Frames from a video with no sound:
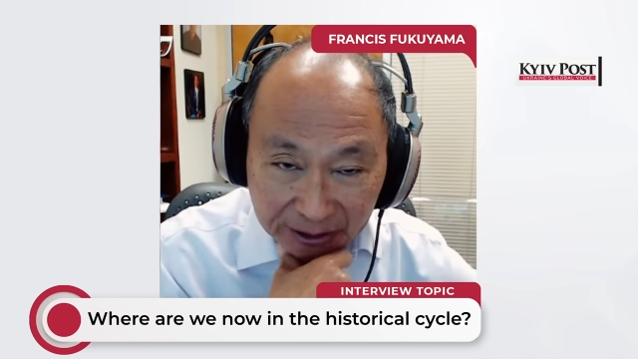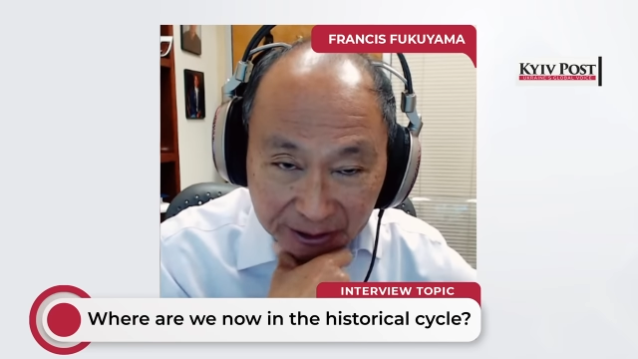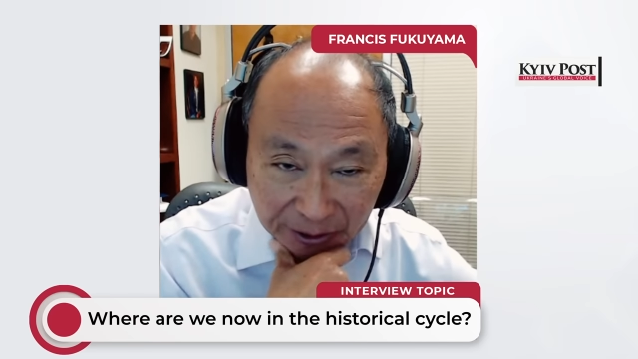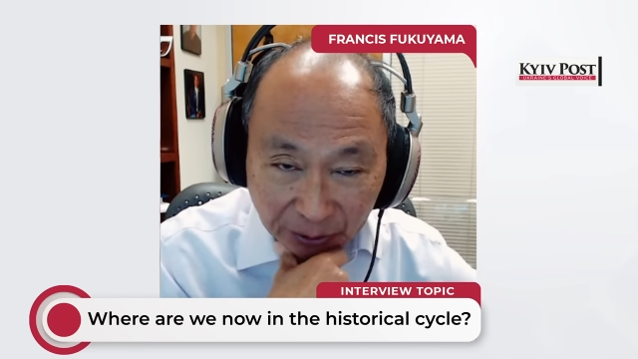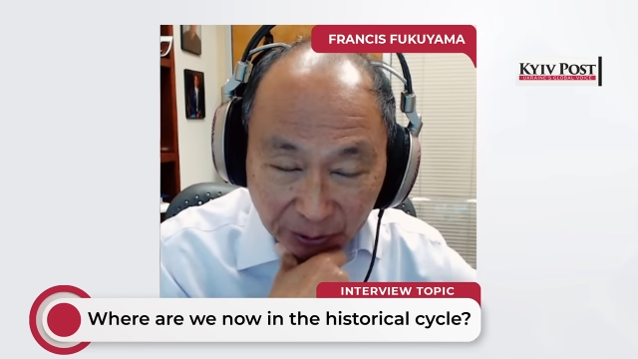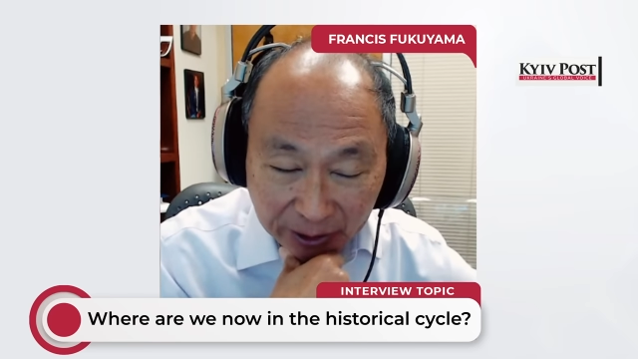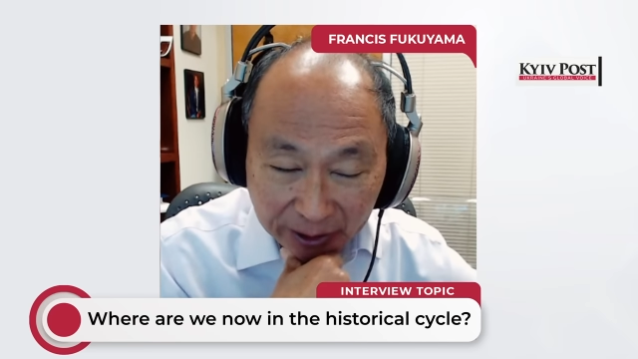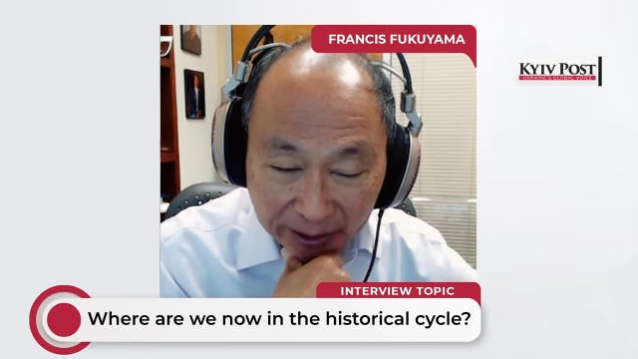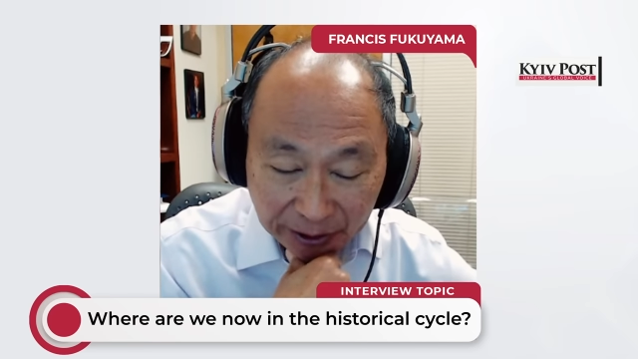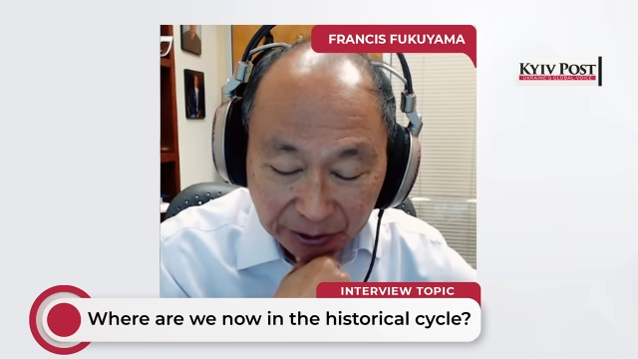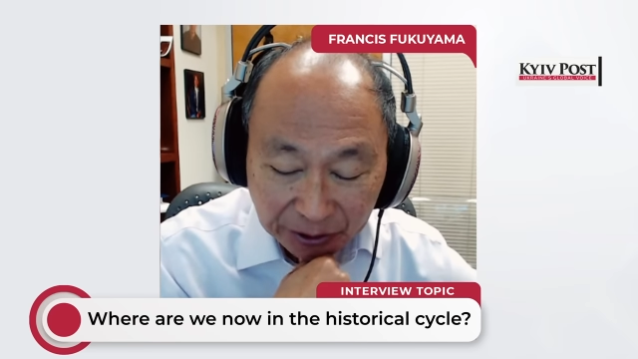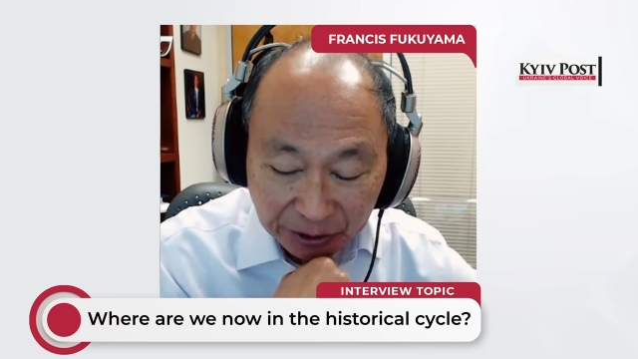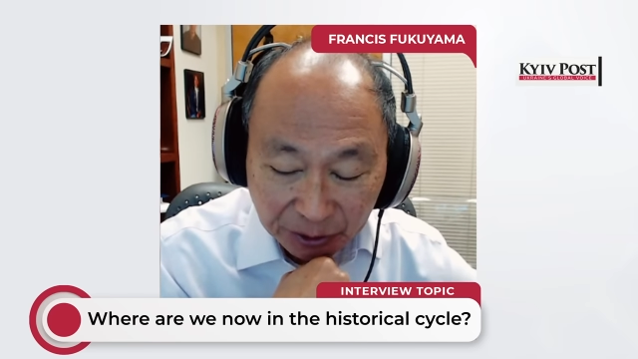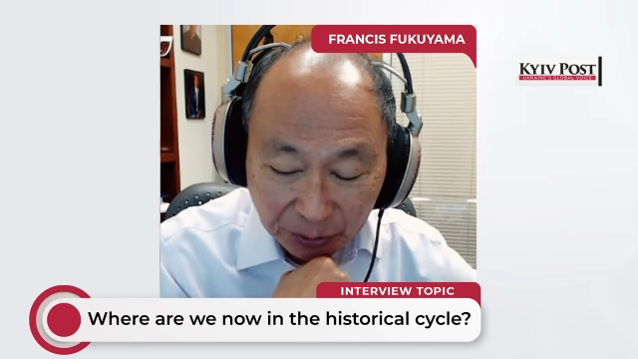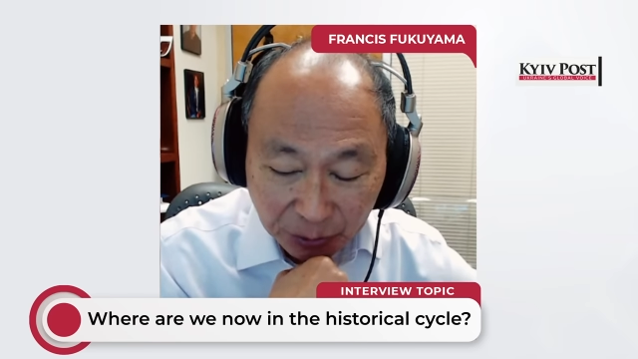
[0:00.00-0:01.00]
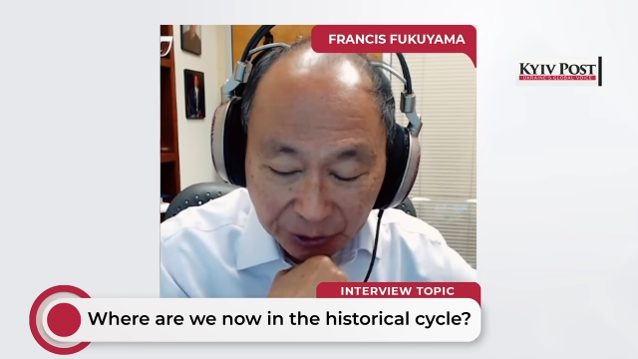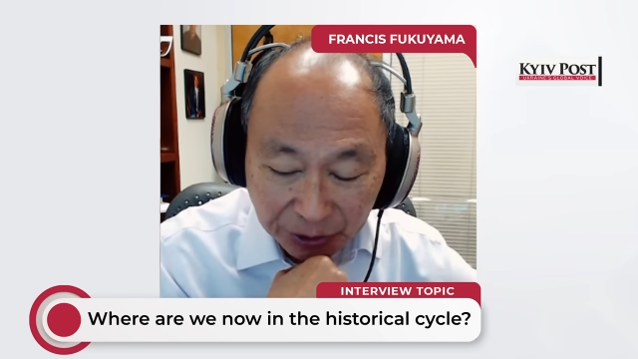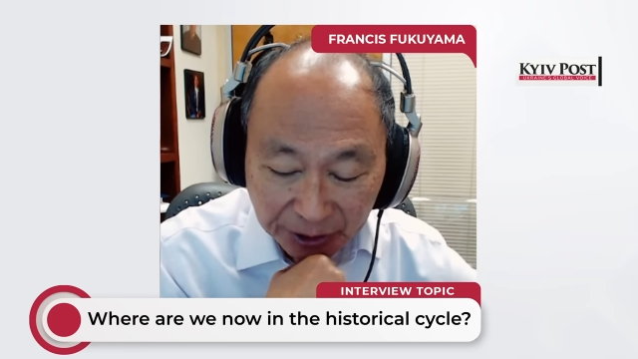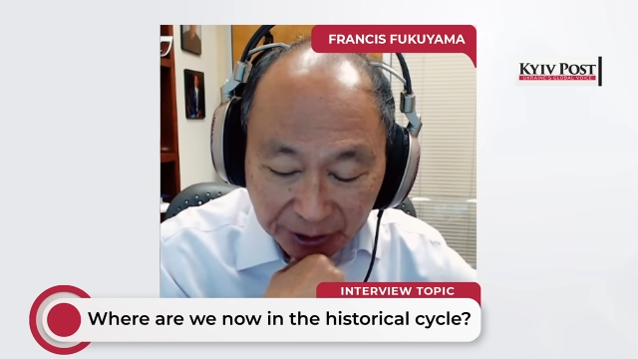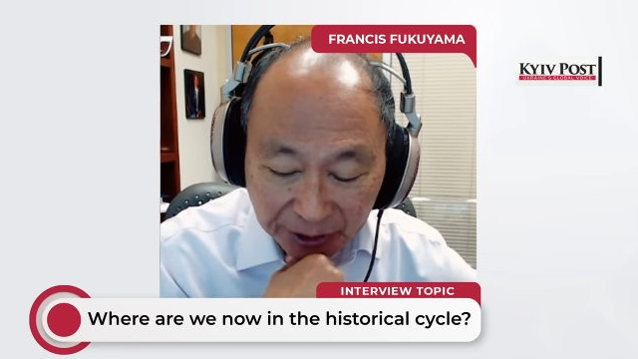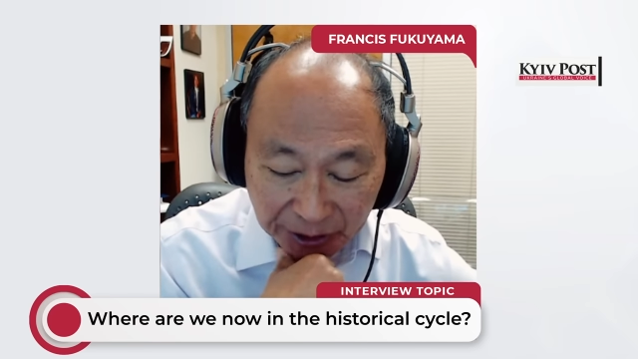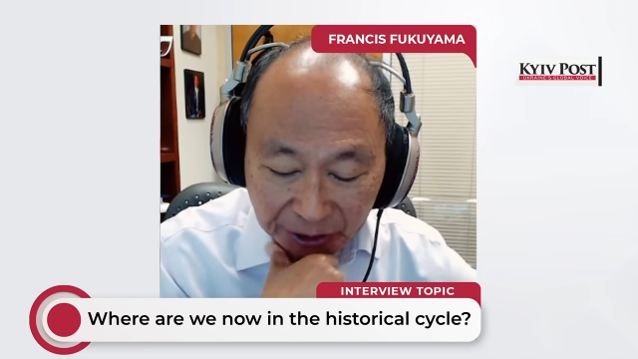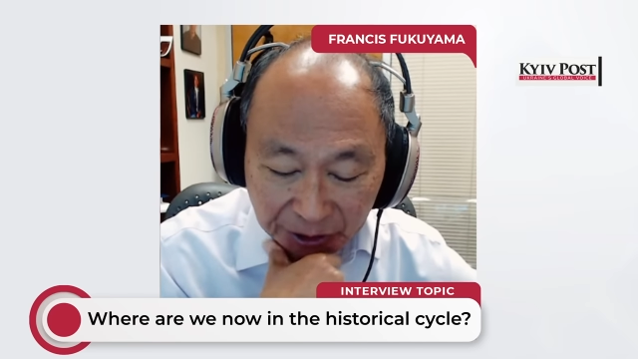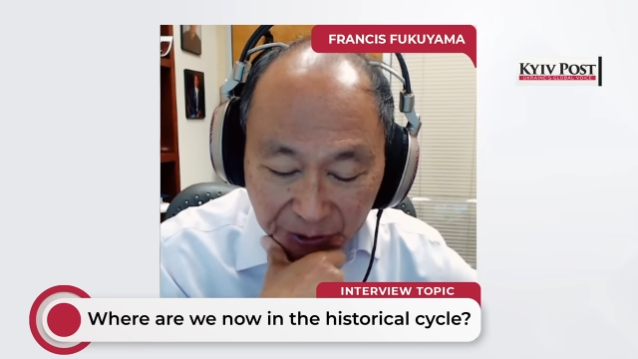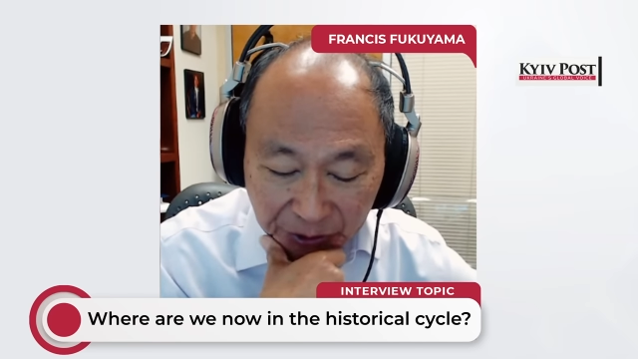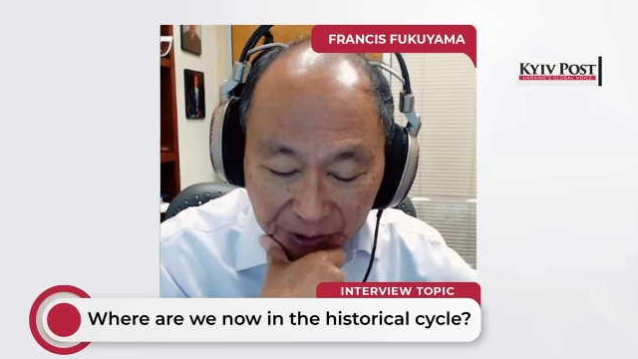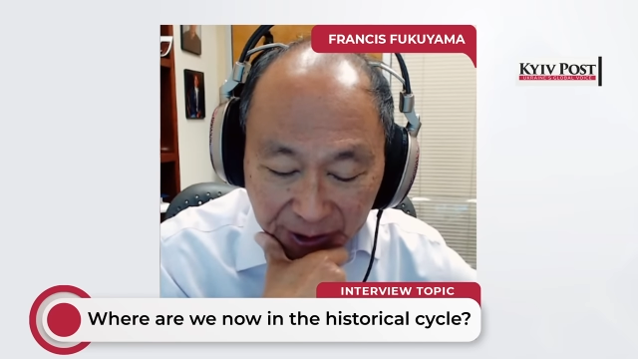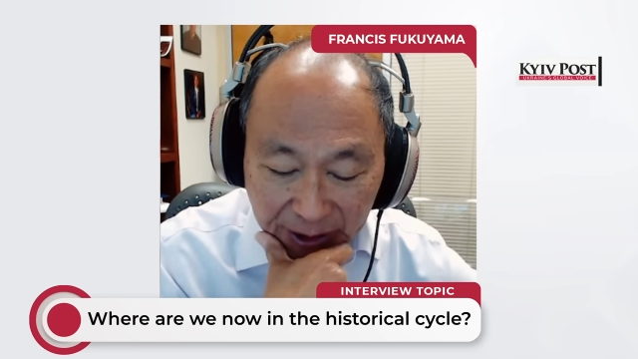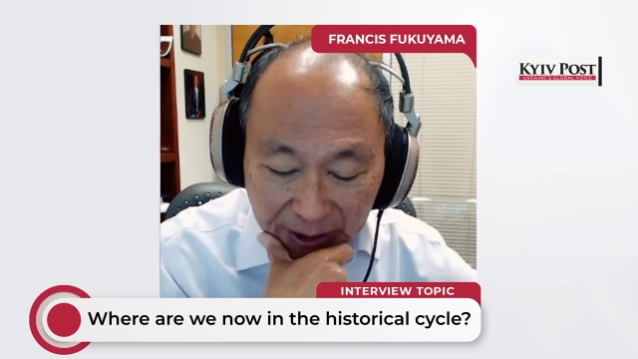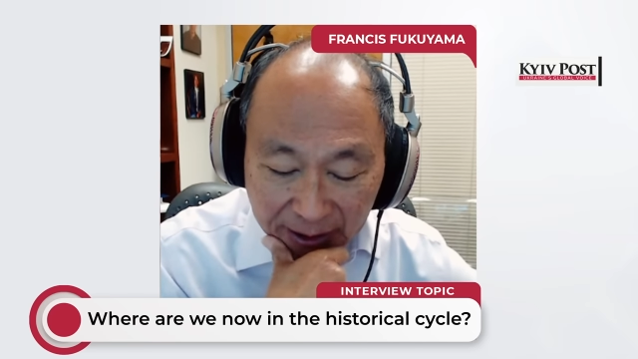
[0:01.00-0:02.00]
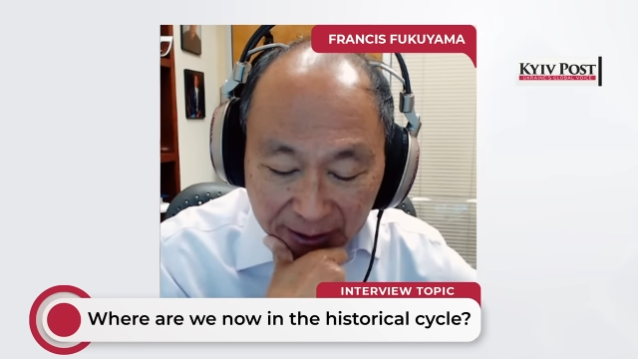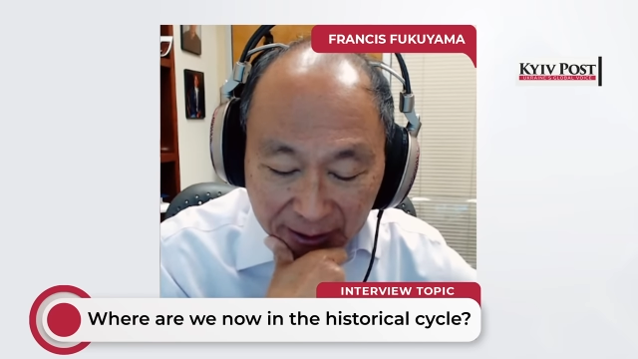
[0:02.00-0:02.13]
you know when I use the word history,